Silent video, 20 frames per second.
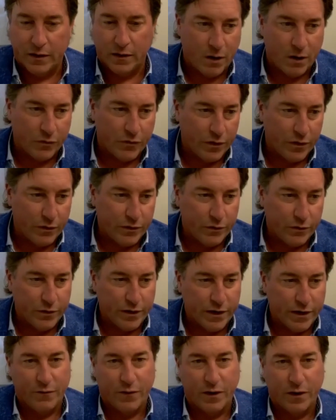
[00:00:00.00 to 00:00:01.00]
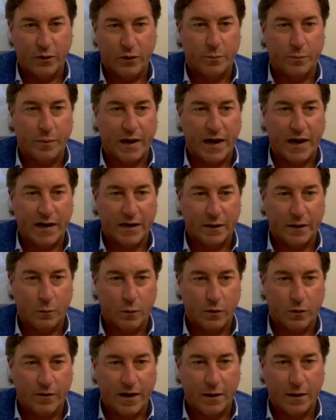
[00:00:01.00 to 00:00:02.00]
I'll tell you that if I look back, I
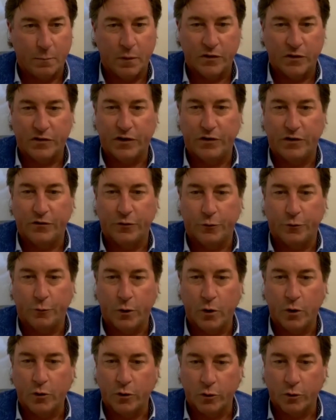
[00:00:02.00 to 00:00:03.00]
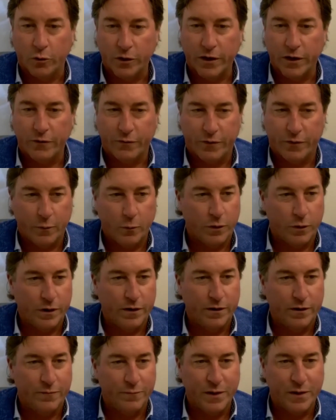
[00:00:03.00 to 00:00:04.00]
would have had a much easier road early if I
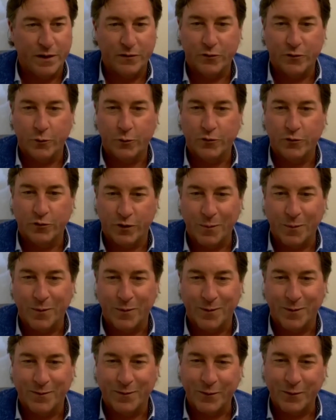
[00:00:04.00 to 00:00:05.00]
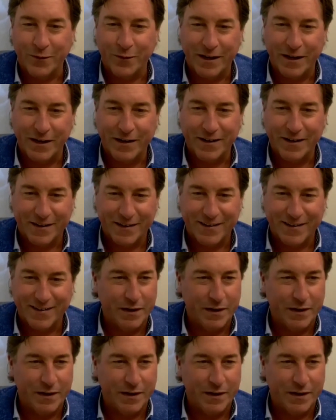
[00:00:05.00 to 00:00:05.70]
wouldn't have been so stubborn on the organic